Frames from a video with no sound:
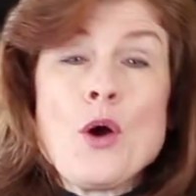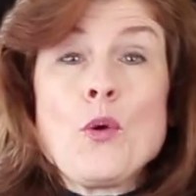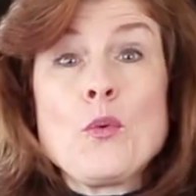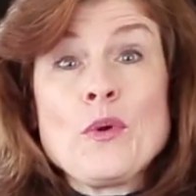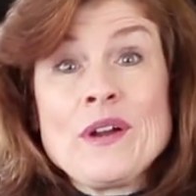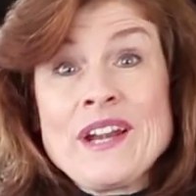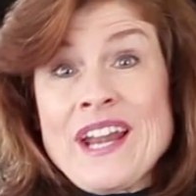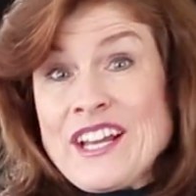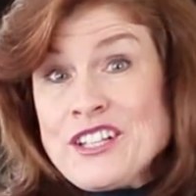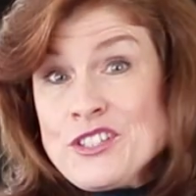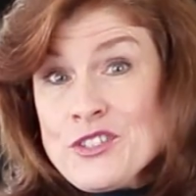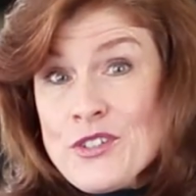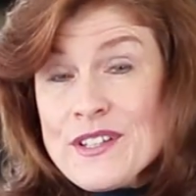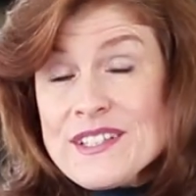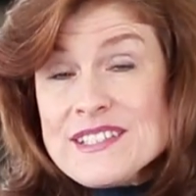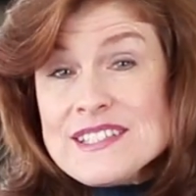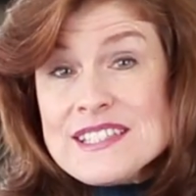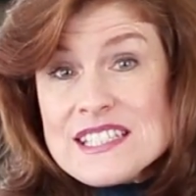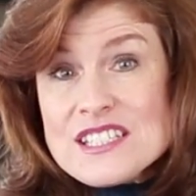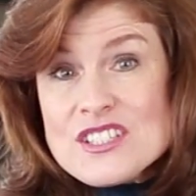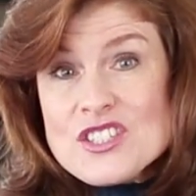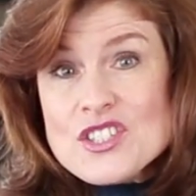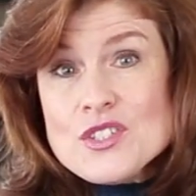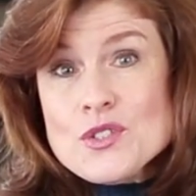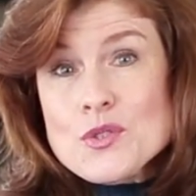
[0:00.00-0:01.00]
When I
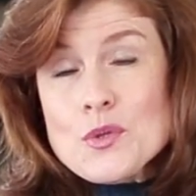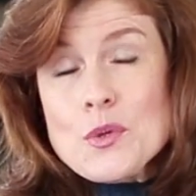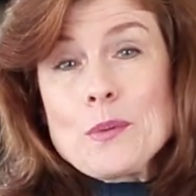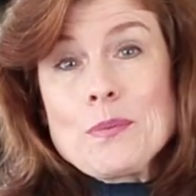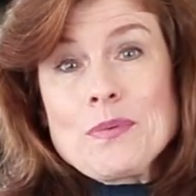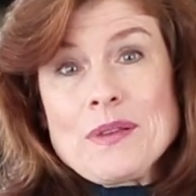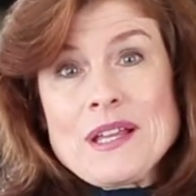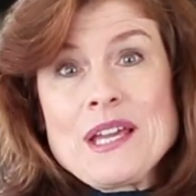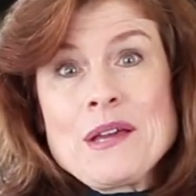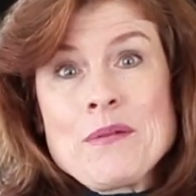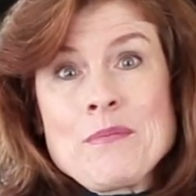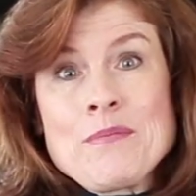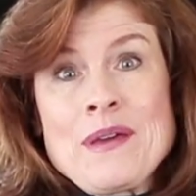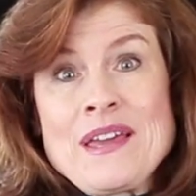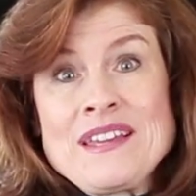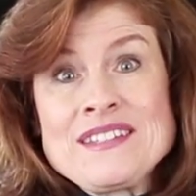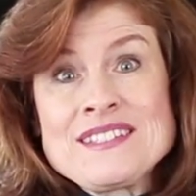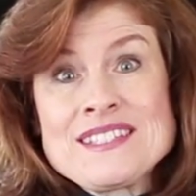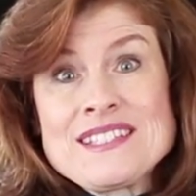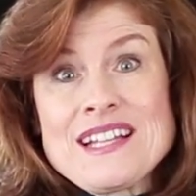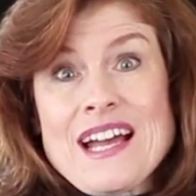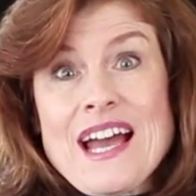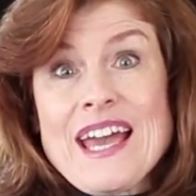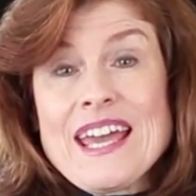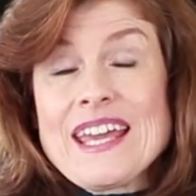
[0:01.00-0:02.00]
transitioned to a
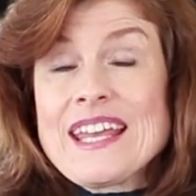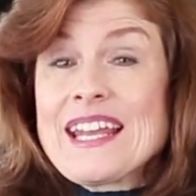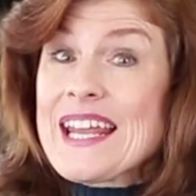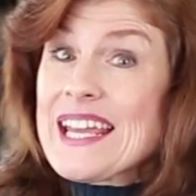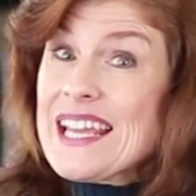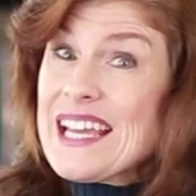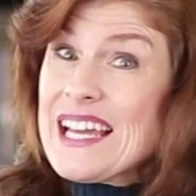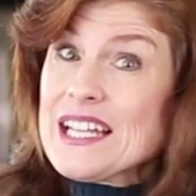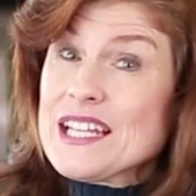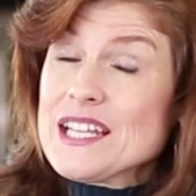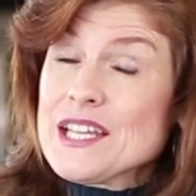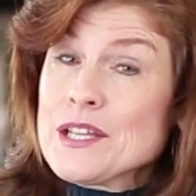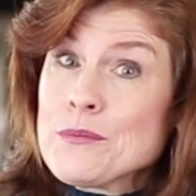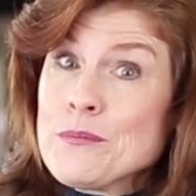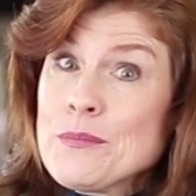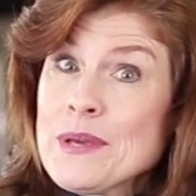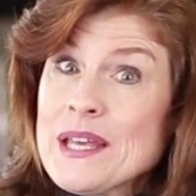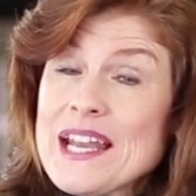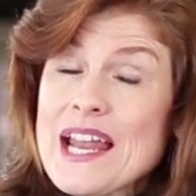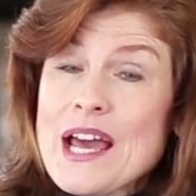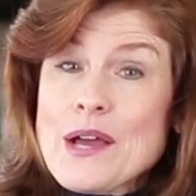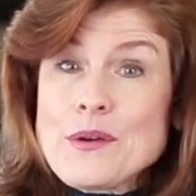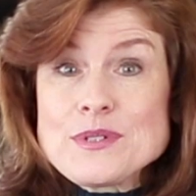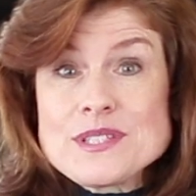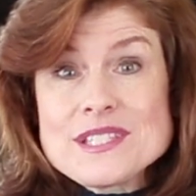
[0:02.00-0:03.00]
plant-based diet, I gotta
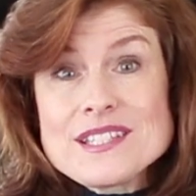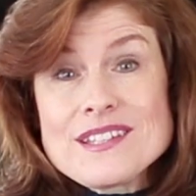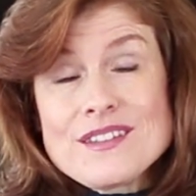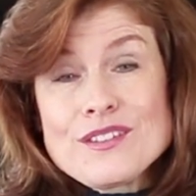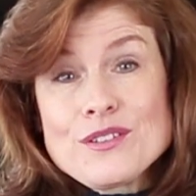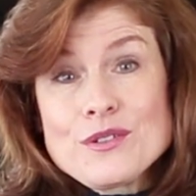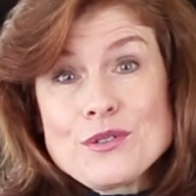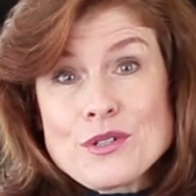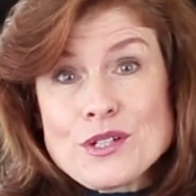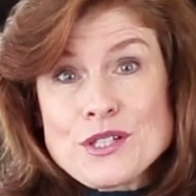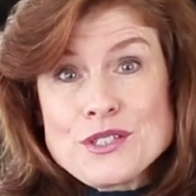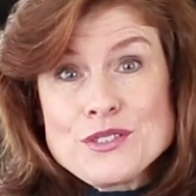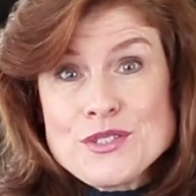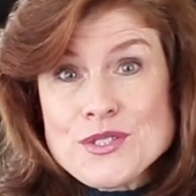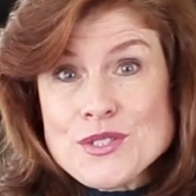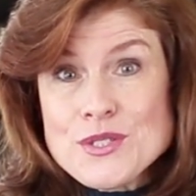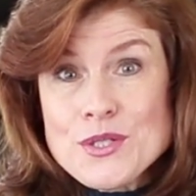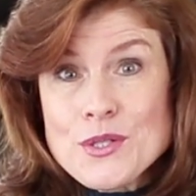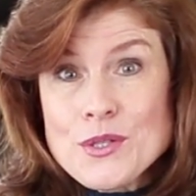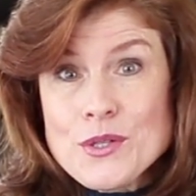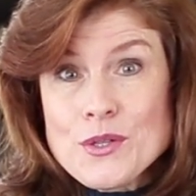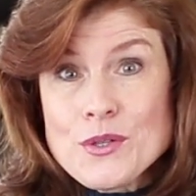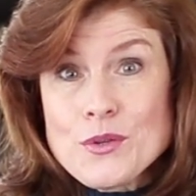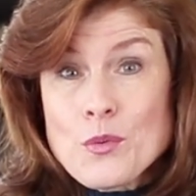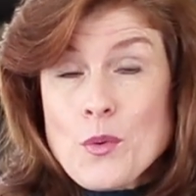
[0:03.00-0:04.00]
admit I was a little
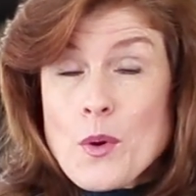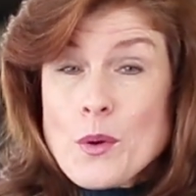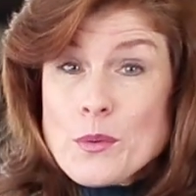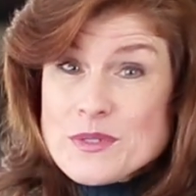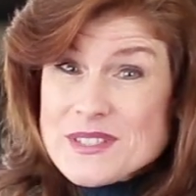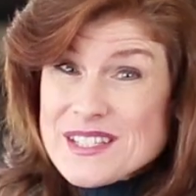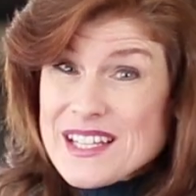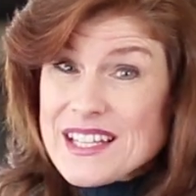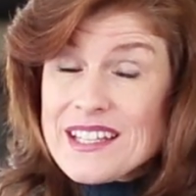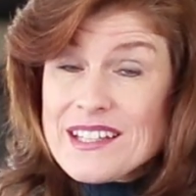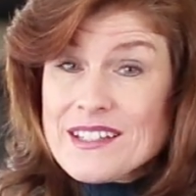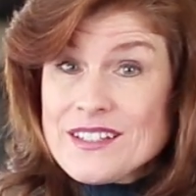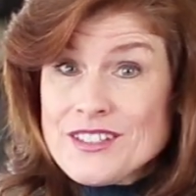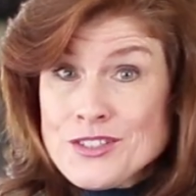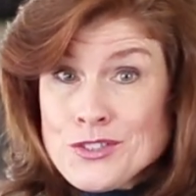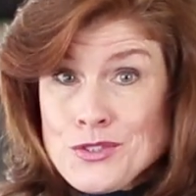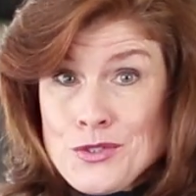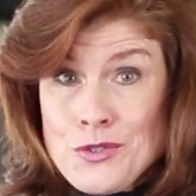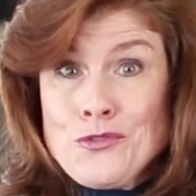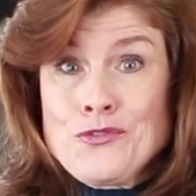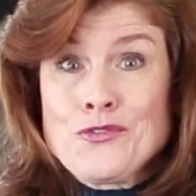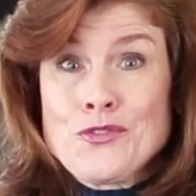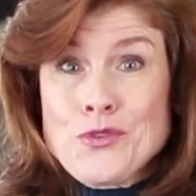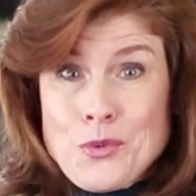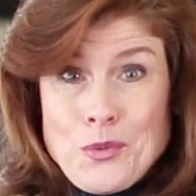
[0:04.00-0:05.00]
concerned. What was I gonna
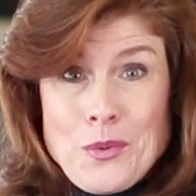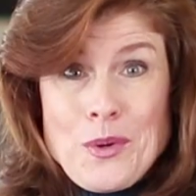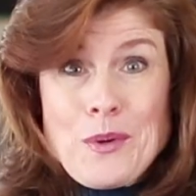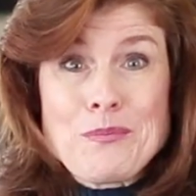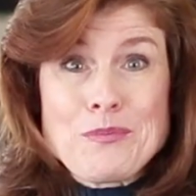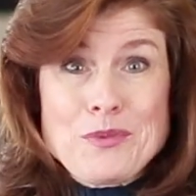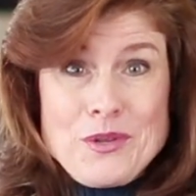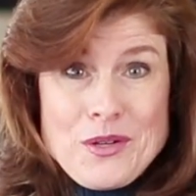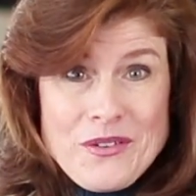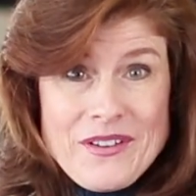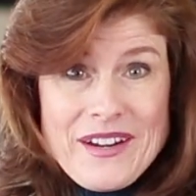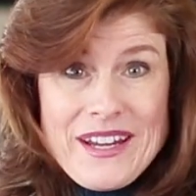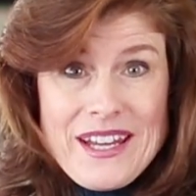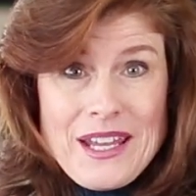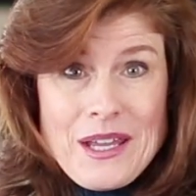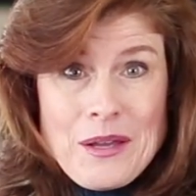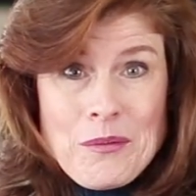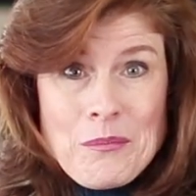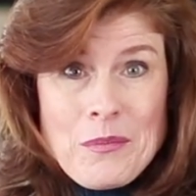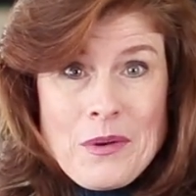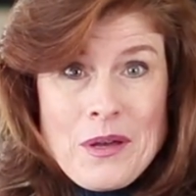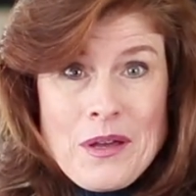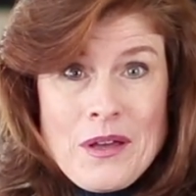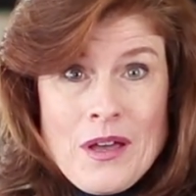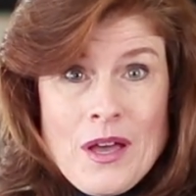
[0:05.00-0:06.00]
do for whipped
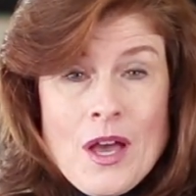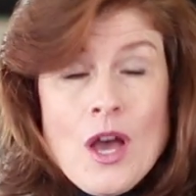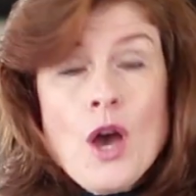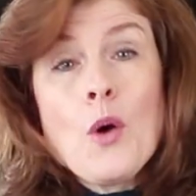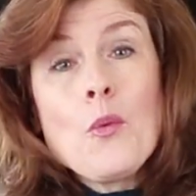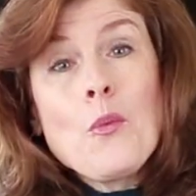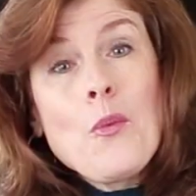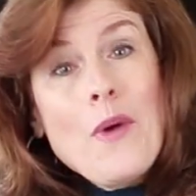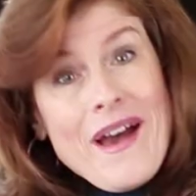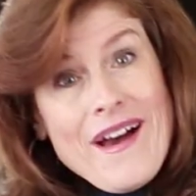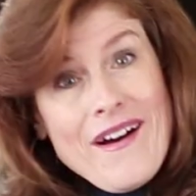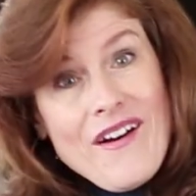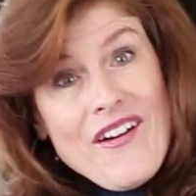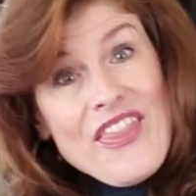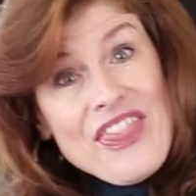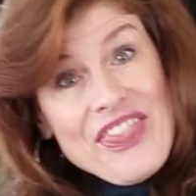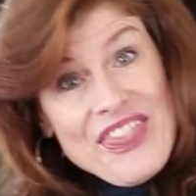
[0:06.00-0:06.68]
cream? Well,